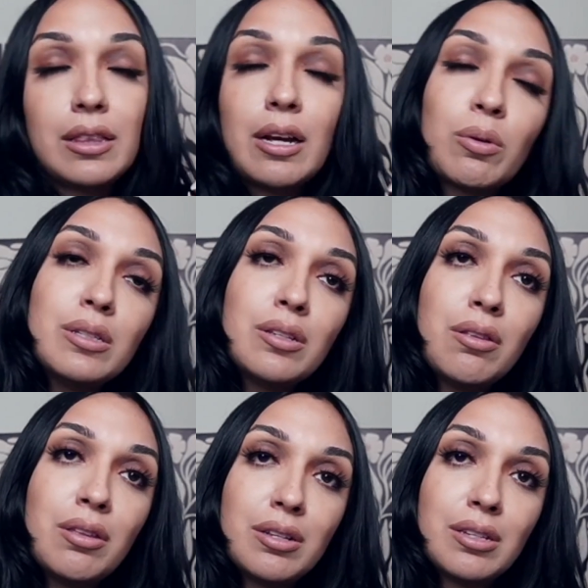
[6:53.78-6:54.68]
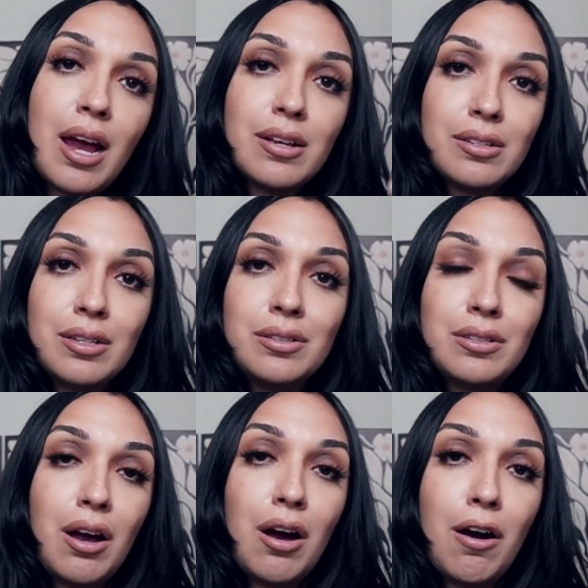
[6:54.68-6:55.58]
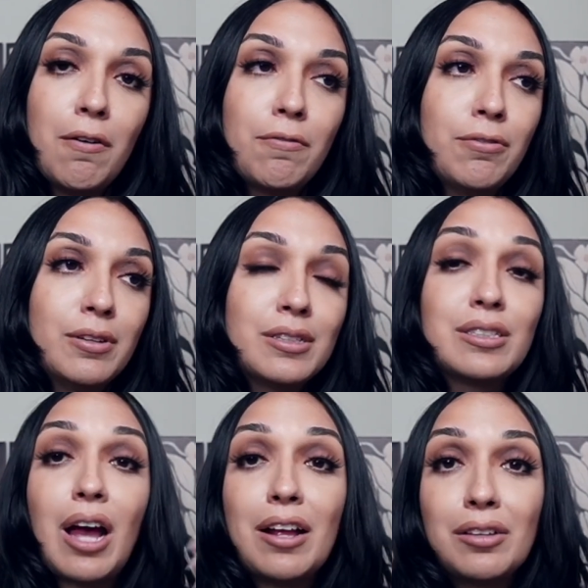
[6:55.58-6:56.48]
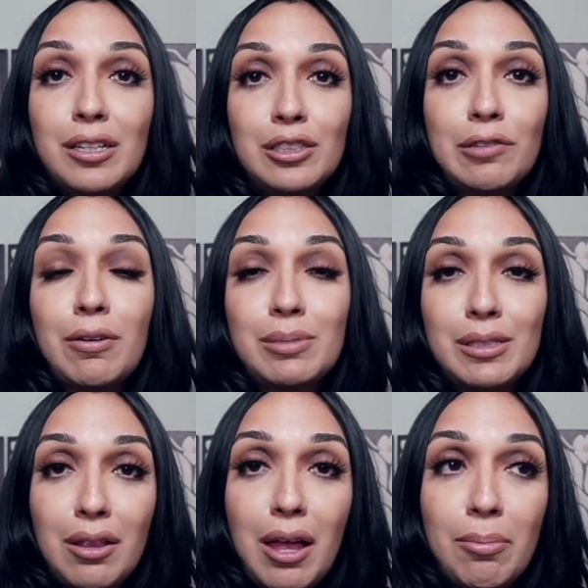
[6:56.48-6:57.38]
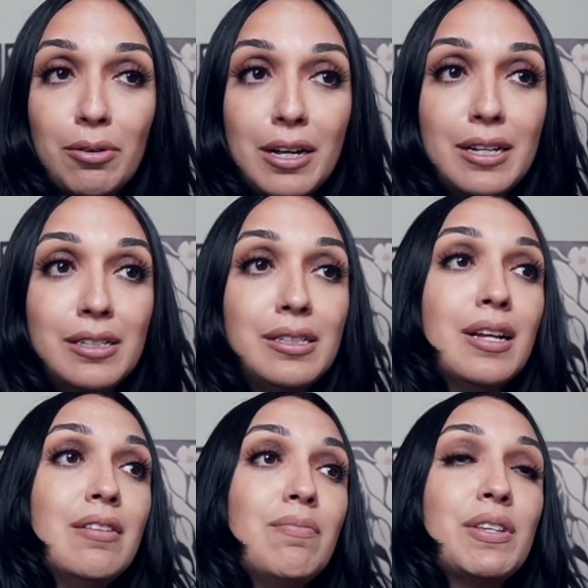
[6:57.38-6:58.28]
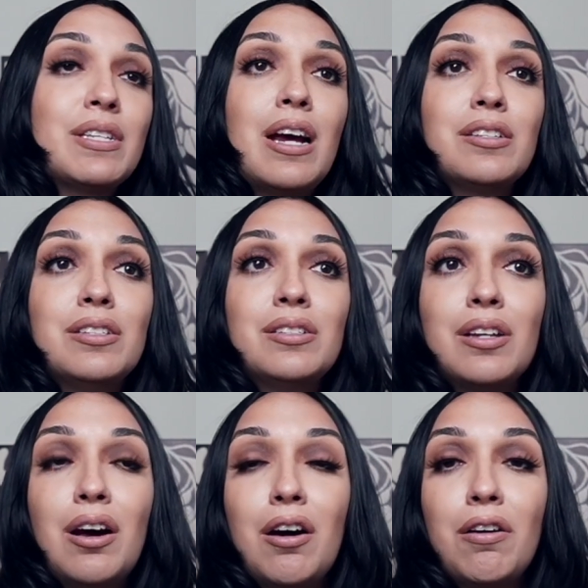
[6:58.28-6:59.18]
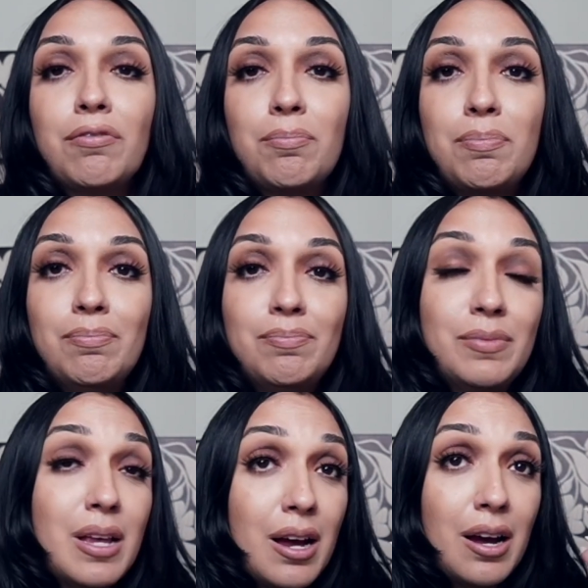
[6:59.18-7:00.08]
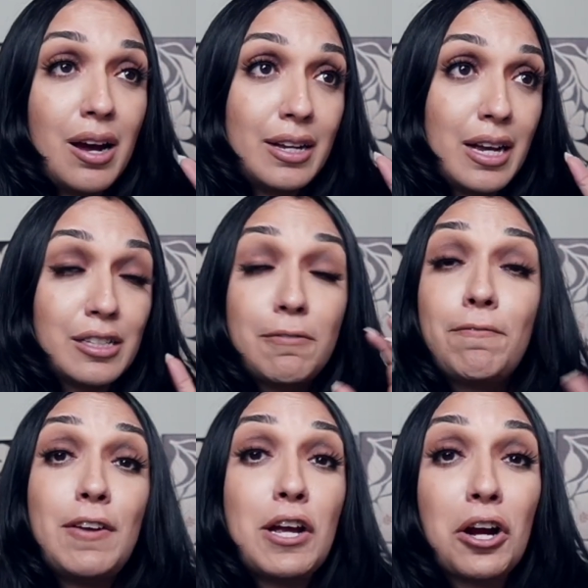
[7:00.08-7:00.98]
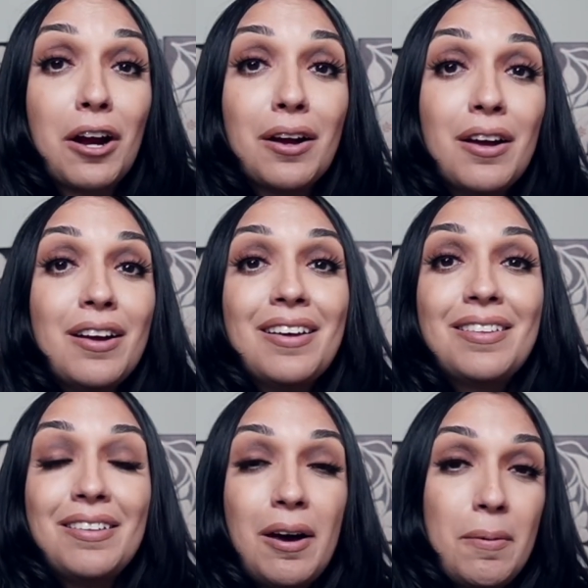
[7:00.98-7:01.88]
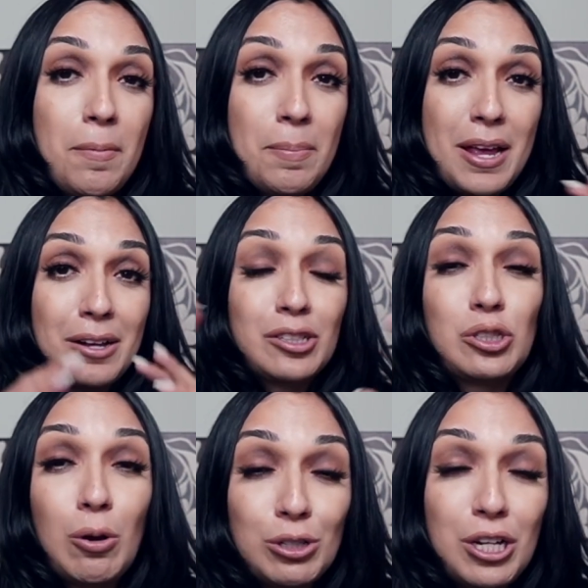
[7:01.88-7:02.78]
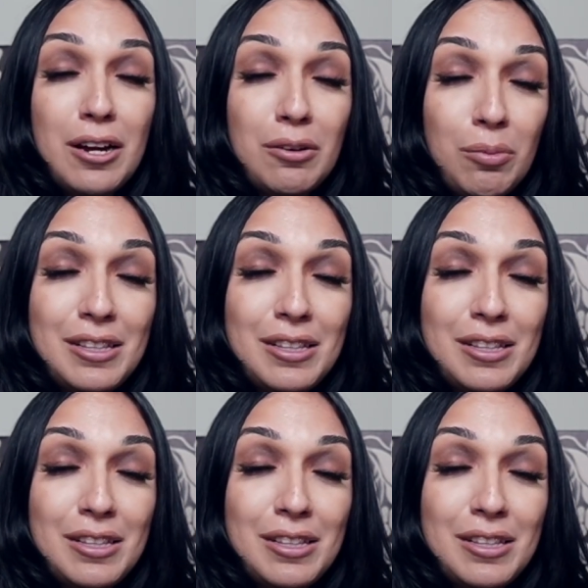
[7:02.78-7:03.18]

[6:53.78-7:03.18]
was this essence of silence from celebrities, this essence of, I guess, fear being associated with